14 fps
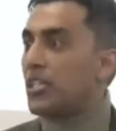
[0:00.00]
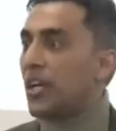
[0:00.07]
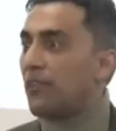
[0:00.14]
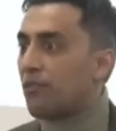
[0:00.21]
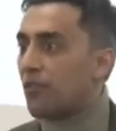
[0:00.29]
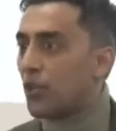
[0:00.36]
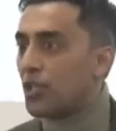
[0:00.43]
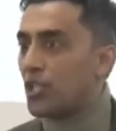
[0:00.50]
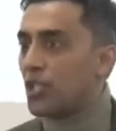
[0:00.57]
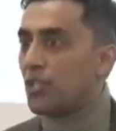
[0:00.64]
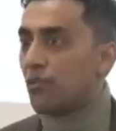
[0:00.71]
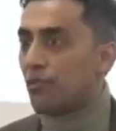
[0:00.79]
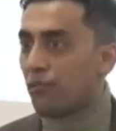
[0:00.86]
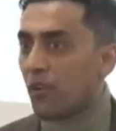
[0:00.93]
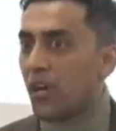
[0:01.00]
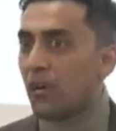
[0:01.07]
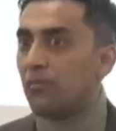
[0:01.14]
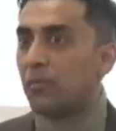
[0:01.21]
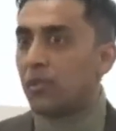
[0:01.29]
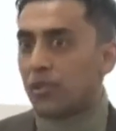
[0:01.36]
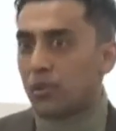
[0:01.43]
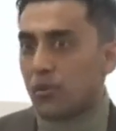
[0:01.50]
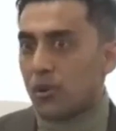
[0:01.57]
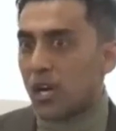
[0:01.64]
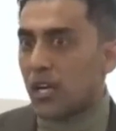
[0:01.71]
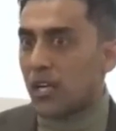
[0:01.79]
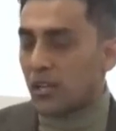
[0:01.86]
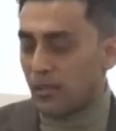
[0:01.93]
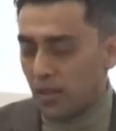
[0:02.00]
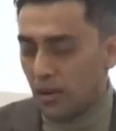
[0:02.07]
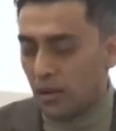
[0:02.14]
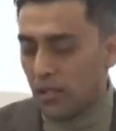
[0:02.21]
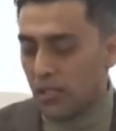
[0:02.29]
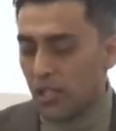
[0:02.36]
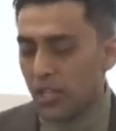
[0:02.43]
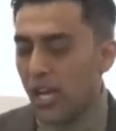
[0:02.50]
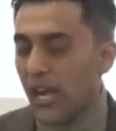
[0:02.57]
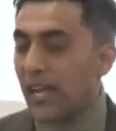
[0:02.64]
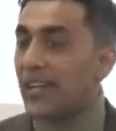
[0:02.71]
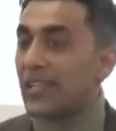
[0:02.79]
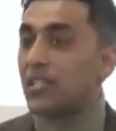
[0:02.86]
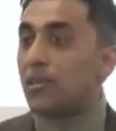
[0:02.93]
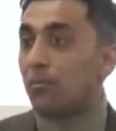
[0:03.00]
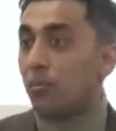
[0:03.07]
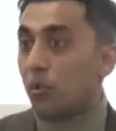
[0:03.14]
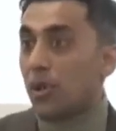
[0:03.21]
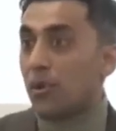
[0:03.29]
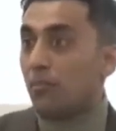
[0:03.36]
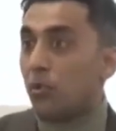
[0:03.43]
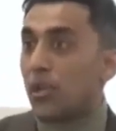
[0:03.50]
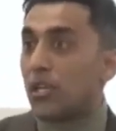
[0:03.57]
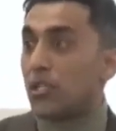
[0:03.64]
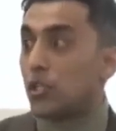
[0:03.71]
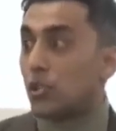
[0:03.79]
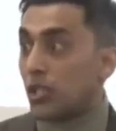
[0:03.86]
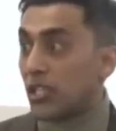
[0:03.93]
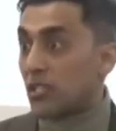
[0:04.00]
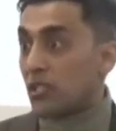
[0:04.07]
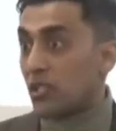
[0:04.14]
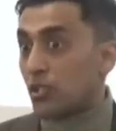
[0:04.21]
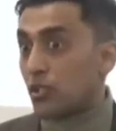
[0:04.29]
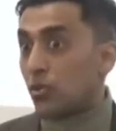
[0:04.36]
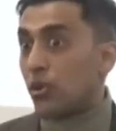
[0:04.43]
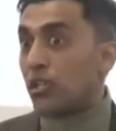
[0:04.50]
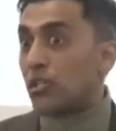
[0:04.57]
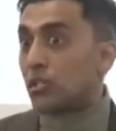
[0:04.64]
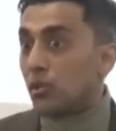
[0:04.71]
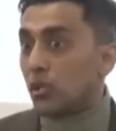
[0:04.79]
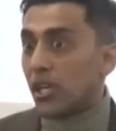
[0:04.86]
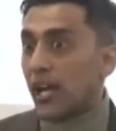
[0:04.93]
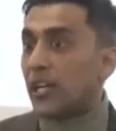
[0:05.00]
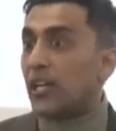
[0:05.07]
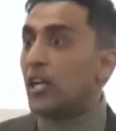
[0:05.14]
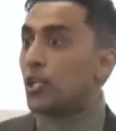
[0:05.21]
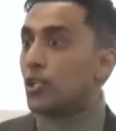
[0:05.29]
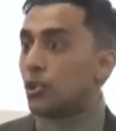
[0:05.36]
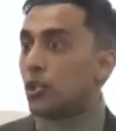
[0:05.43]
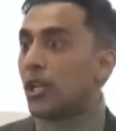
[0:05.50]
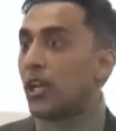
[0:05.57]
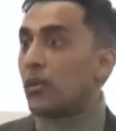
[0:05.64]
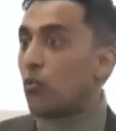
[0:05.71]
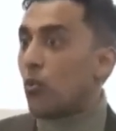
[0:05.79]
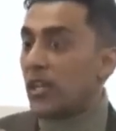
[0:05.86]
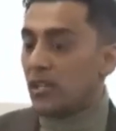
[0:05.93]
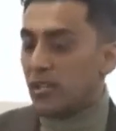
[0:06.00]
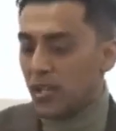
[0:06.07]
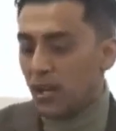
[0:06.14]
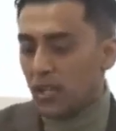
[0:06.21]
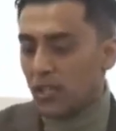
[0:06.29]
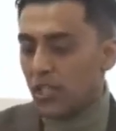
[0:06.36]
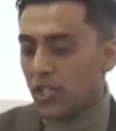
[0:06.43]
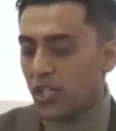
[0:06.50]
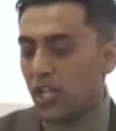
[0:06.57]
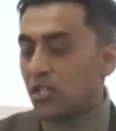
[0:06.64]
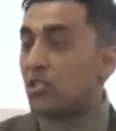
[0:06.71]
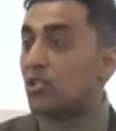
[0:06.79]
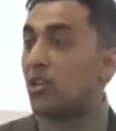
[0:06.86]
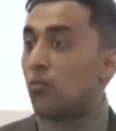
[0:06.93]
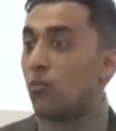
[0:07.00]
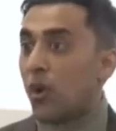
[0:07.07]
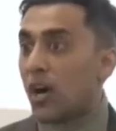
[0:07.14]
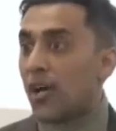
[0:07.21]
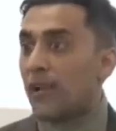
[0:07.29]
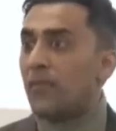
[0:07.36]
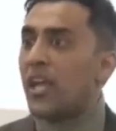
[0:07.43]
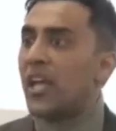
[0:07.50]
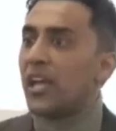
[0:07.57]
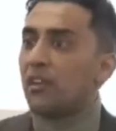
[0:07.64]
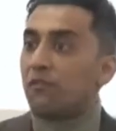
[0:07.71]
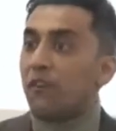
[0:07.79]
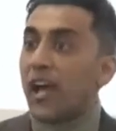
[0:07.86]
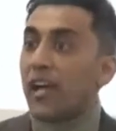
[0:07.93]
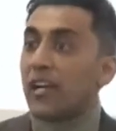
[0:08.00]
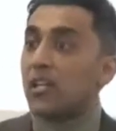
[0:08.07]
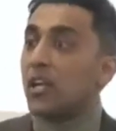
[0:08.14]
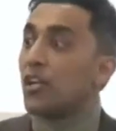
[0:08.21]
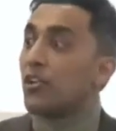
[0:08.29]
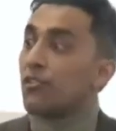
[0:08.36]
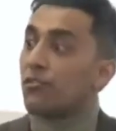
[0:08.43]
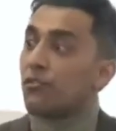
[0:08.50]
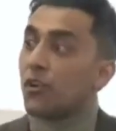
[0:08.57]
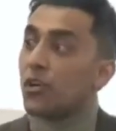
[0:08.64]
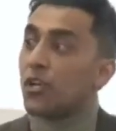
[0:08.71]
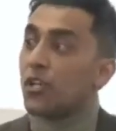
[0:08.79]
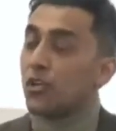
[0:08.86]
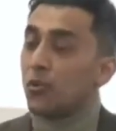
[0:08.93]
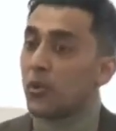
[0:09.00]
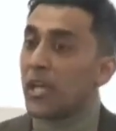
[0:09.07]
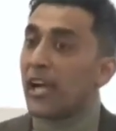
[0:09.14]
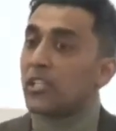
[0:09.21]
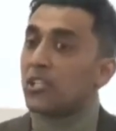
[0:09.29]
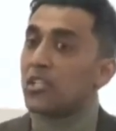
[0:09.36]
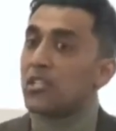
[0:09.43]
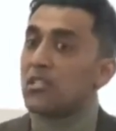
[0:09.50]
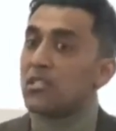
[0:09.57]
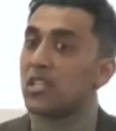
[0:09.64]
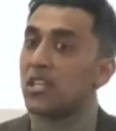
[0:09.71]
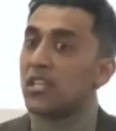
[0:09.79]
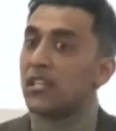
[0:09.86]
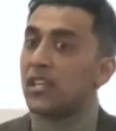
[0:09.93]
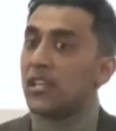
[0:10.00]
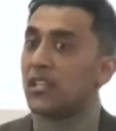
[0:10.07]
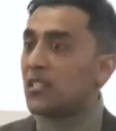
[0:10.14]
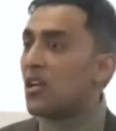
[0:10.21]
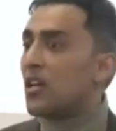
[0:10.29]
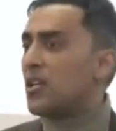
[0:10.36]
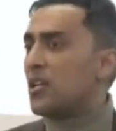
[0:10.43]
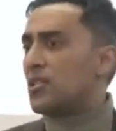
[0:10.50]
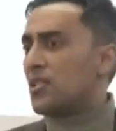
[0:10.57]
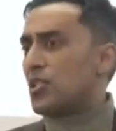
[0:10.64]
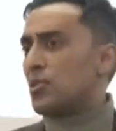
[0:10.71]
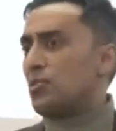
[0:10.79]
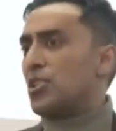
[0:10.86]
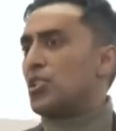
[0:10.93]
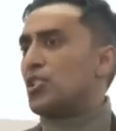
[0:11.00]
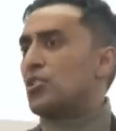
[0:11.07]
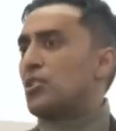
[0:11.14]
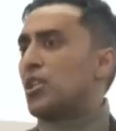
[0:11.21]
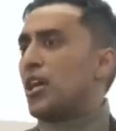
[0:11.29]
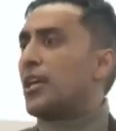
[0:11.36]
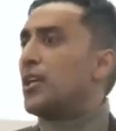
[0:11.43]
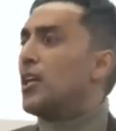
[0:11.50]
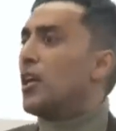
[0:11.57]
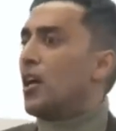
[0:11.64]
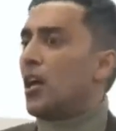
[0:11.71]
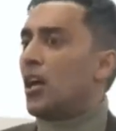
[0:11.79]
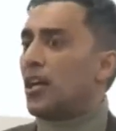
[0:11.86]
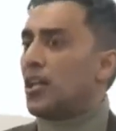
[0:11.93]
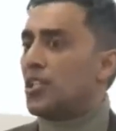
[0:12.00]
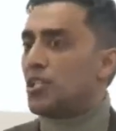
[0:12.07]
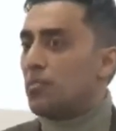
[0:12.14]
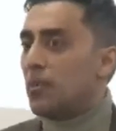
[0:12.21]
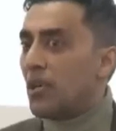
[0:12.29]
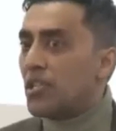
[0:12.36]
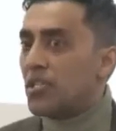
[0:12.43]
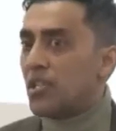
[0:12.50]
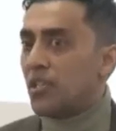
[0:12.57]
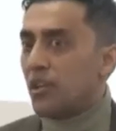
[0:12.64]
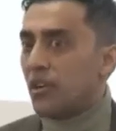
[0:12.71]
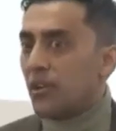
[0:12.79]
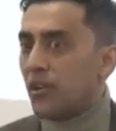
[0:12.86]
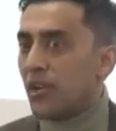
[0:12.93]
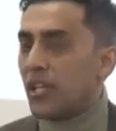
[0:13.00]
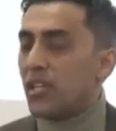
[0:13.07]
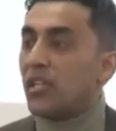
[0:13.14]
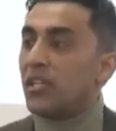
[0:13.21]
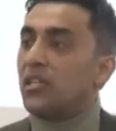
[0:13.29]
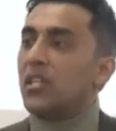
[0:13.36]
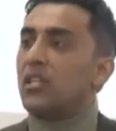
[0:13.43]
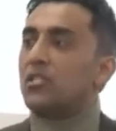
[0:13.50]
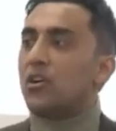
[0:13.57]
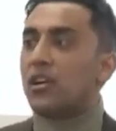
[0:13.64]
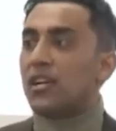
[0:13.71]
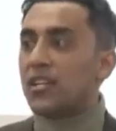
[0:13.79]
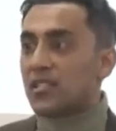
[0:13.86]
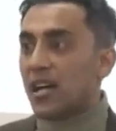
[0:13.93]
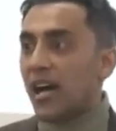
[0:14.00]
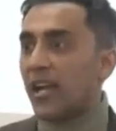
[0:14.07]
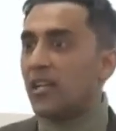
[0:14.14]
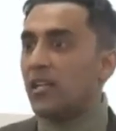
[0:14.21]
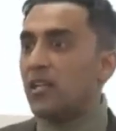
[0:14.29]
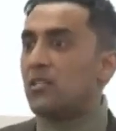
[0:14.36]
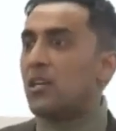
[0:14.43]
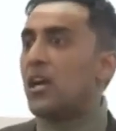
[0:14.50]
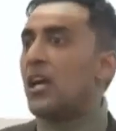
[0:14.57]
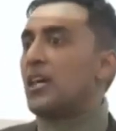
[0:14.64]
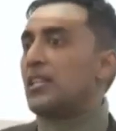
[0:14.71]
it diverges from the Quranic theology. And that's an important point to, that historians look at to look at when theology changes and why. In fact, the ver- we actually see it's not a suspicious like uh, conspiracy theory or anything. These are anxieties